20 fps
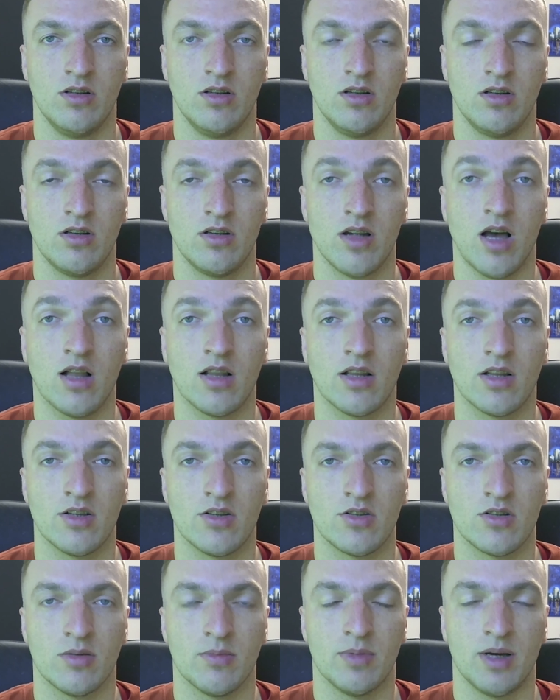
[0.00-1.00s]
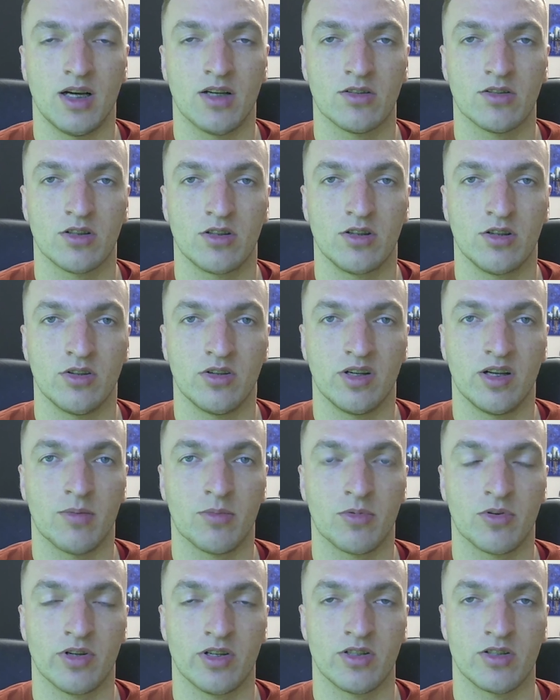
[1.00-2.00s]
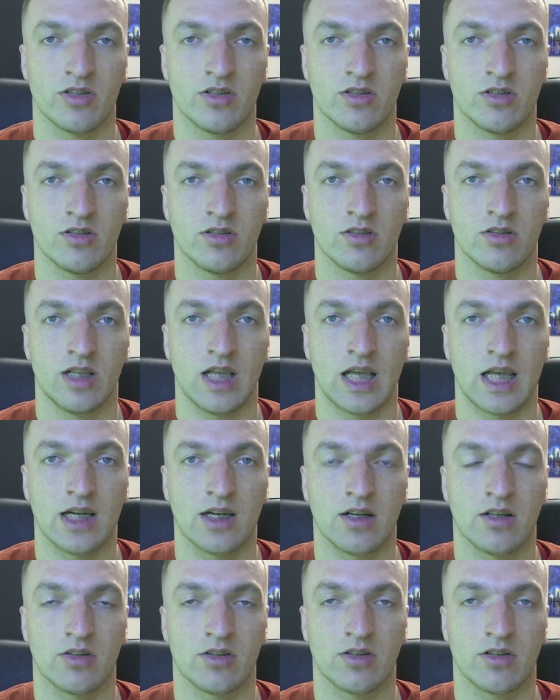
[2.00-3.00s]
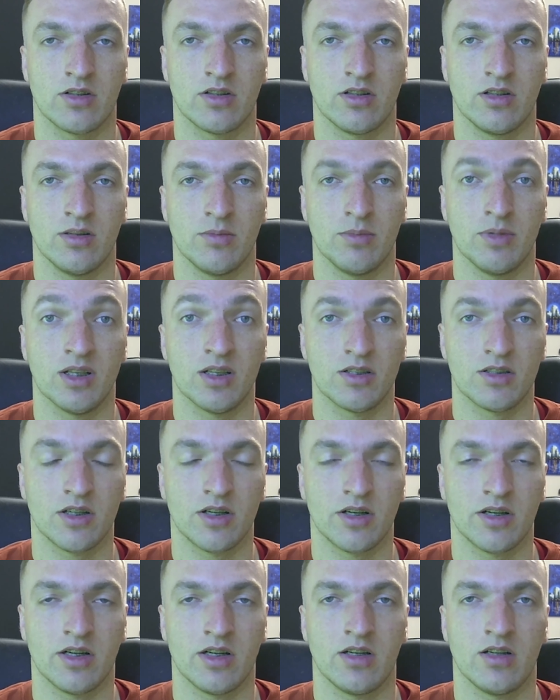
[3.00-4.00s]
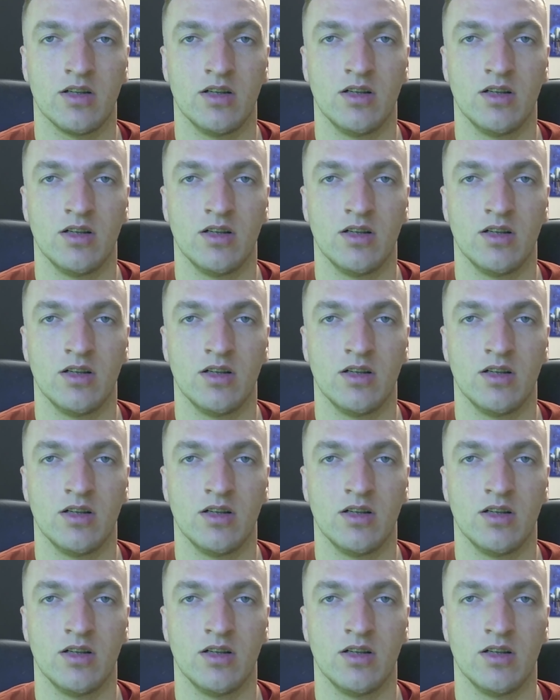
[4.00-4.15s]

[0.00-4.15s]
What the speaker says: knowledge about security operations that I learned in the military.